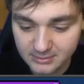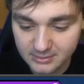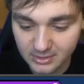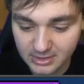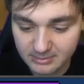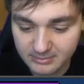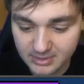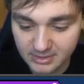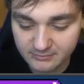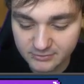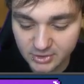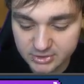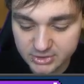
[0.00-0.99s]
Gotta keep kind
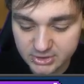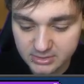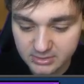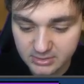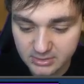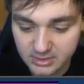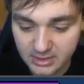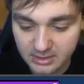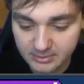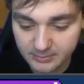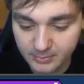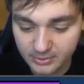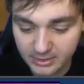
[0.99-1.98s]
of dodging. I'm
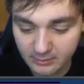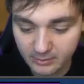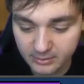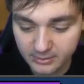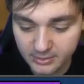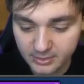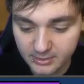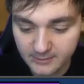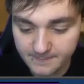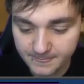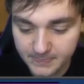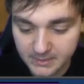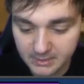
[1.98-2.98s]
gonna put that one there,
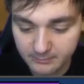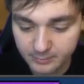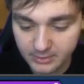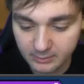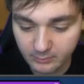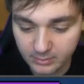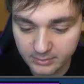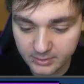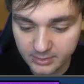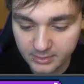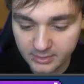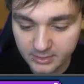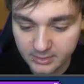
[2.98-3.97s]
and put that one
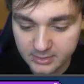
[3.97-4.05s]
there.